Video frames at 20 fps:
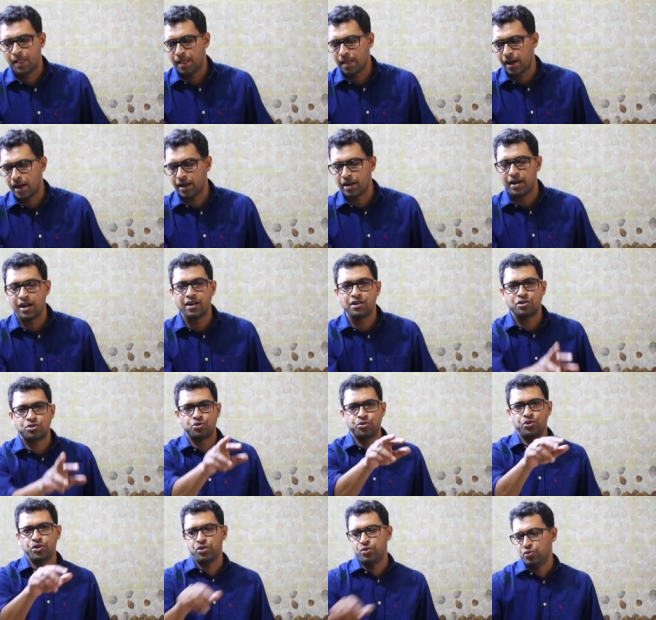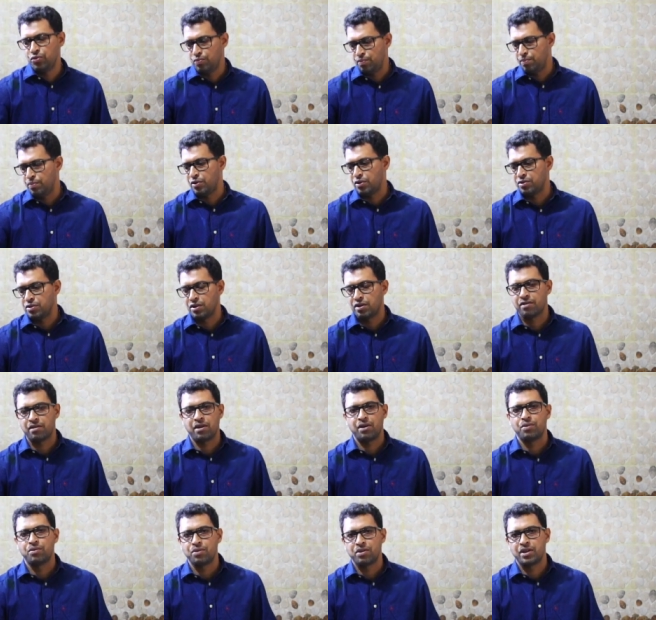I can't show you on the
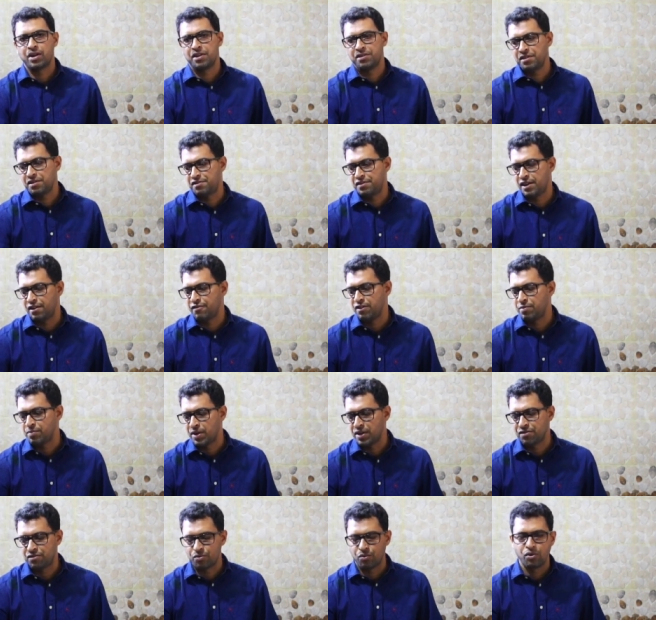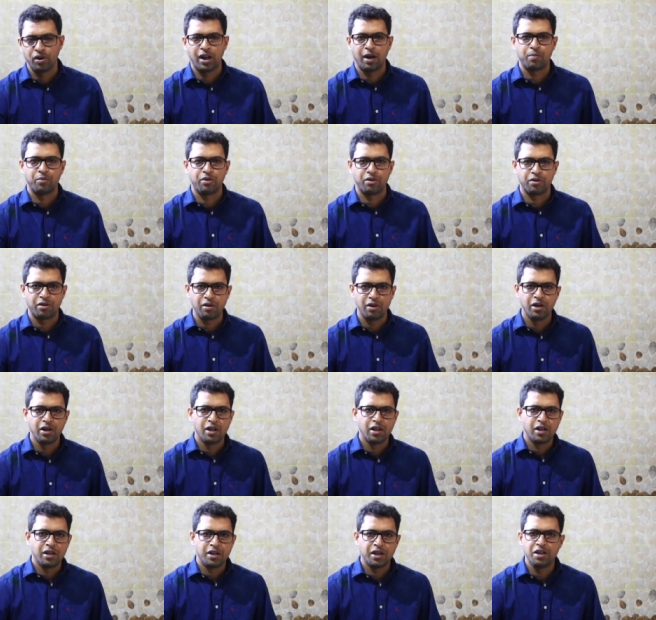ground. There is a 7-month-old Labrador.
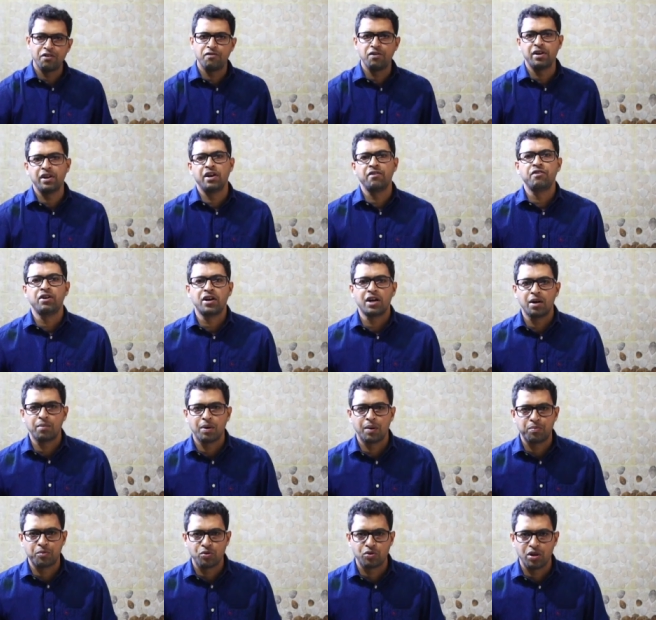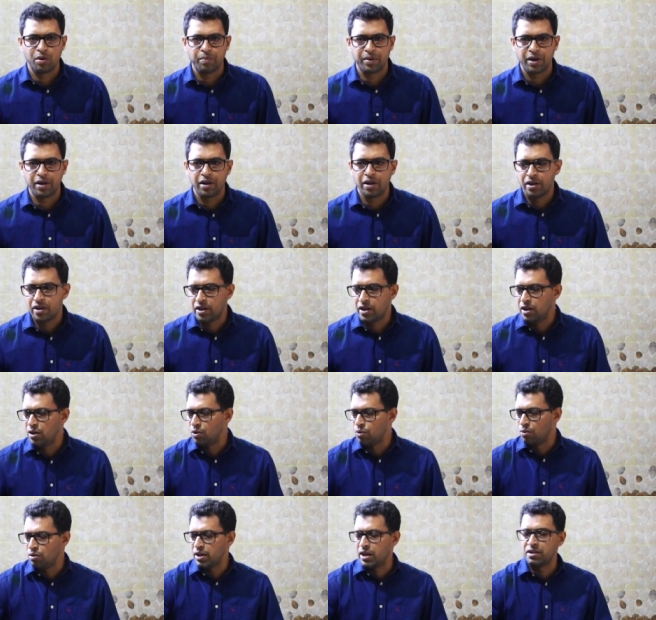He will never come up to the bed. He
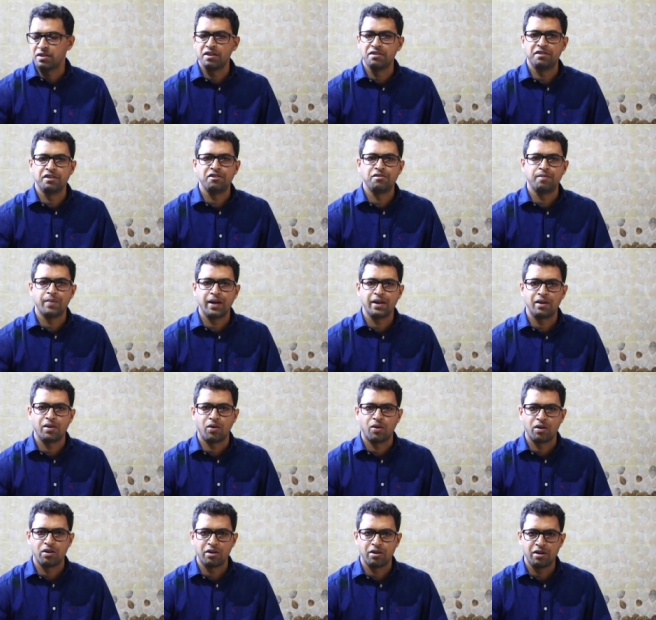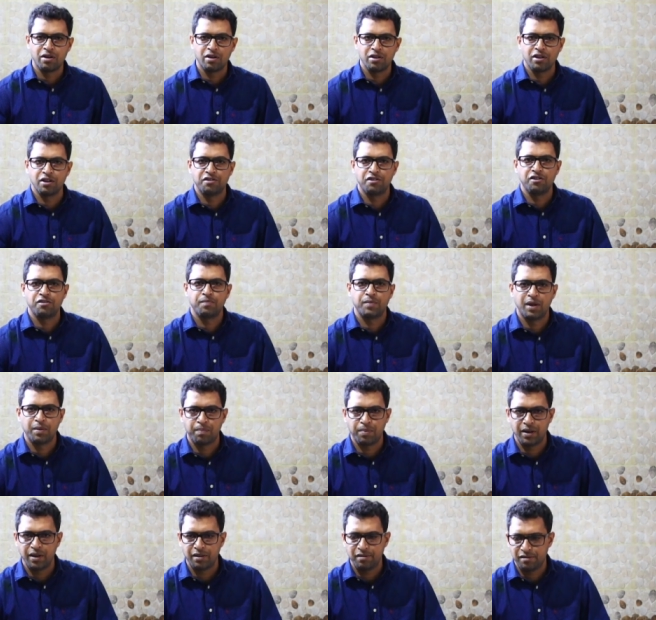knows that this is my corner, this is my
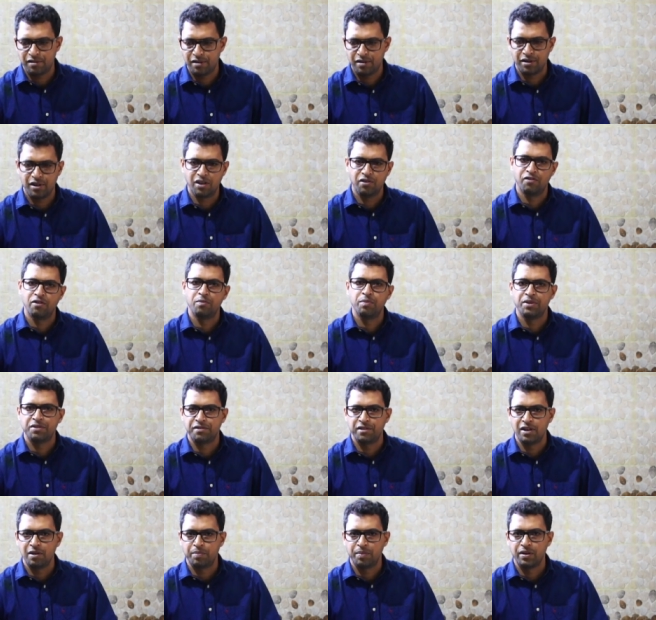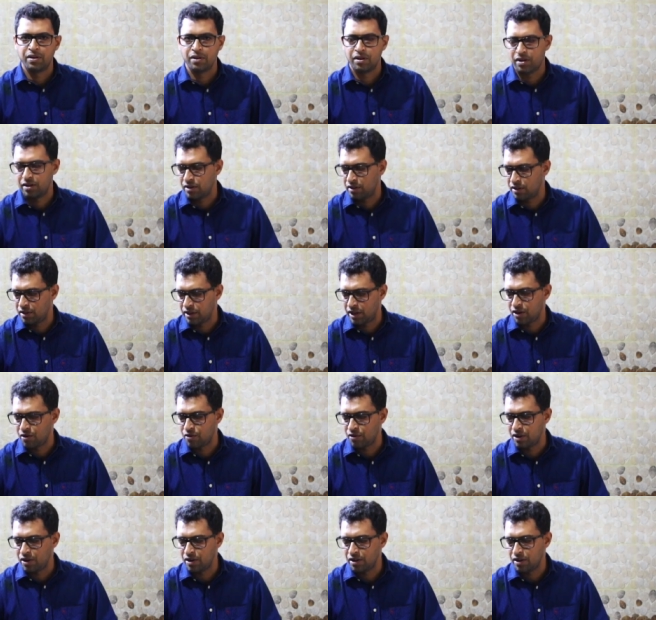place. He will be sleeping there
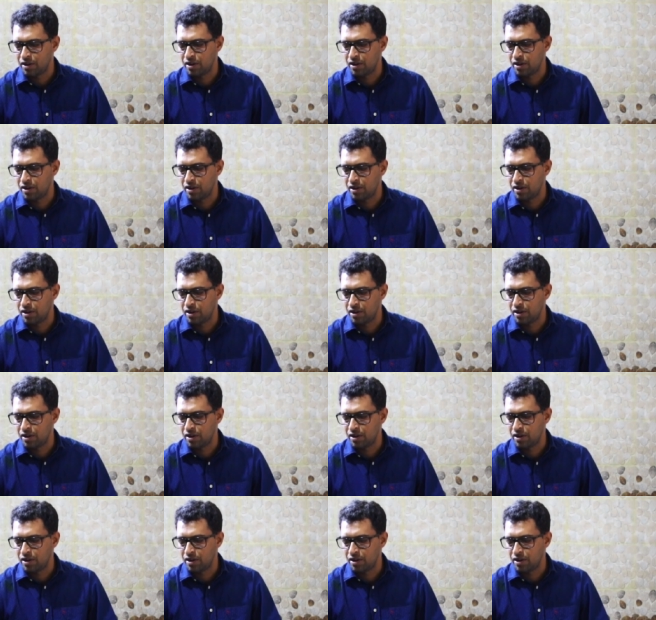only.